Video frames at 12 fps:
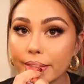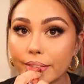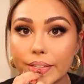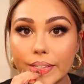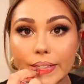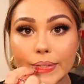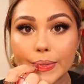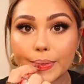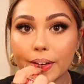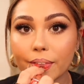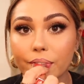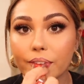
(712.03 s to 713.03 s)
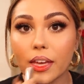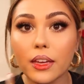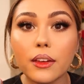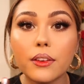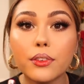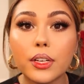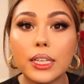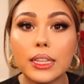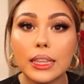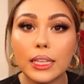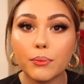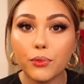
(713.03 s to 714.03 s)
This is one of my favorite
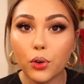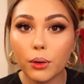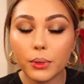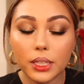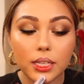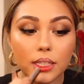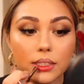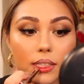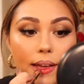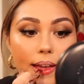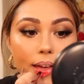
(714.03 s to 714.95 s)
lip formulas.